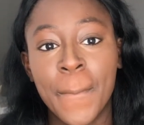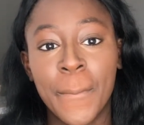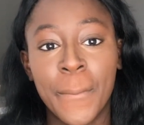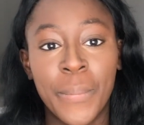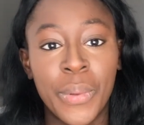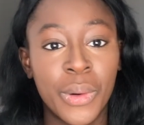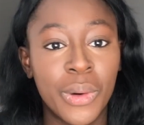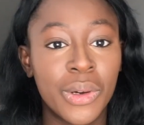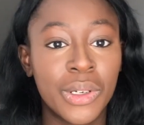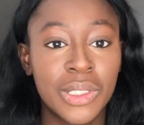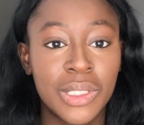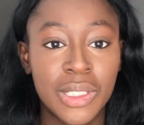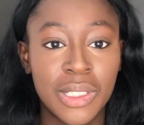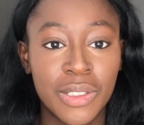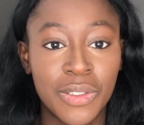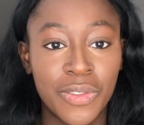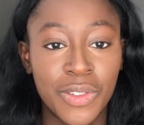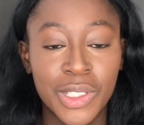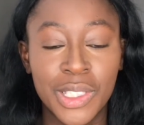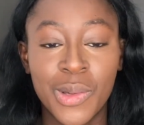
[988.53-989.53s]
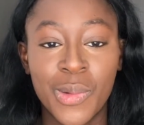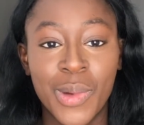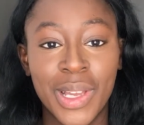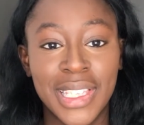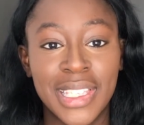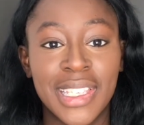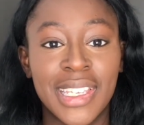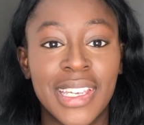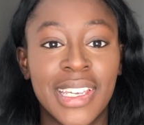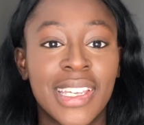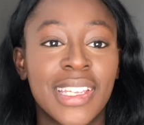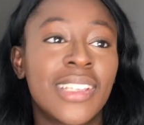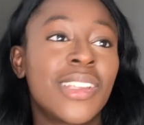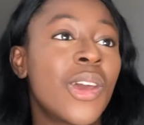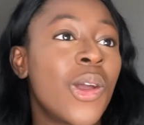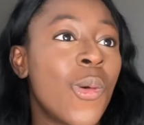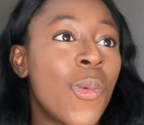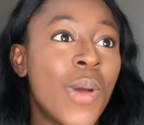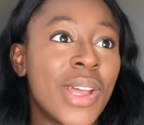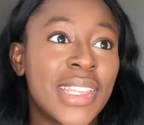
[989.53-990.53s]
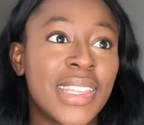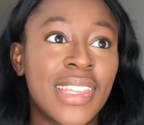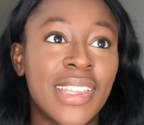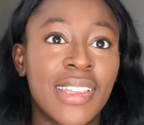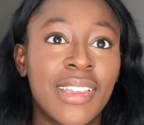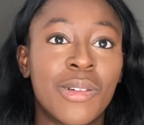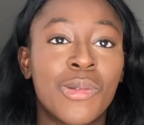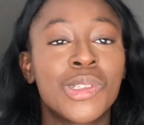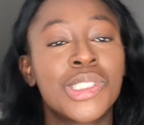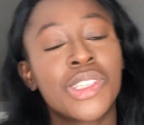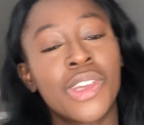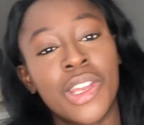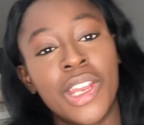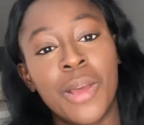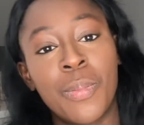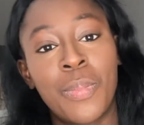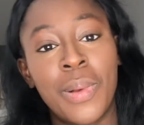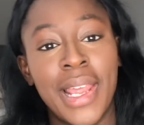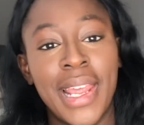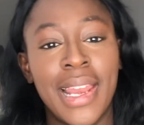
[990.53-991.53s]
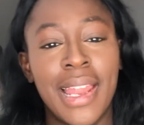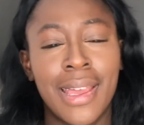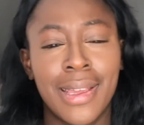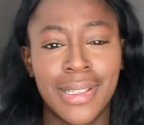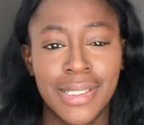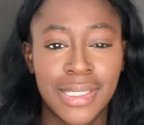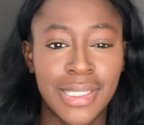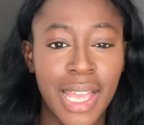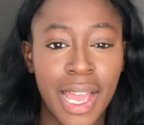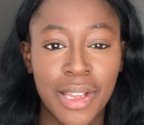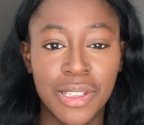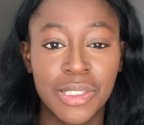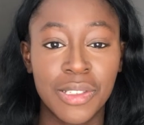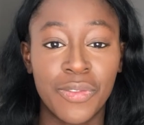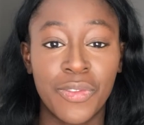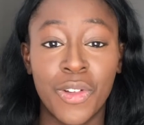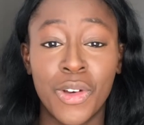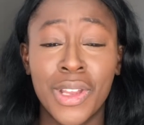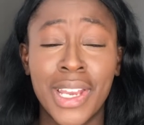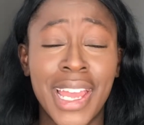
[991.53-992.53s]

booked for the wedding, where there was gonna play like a saxophone.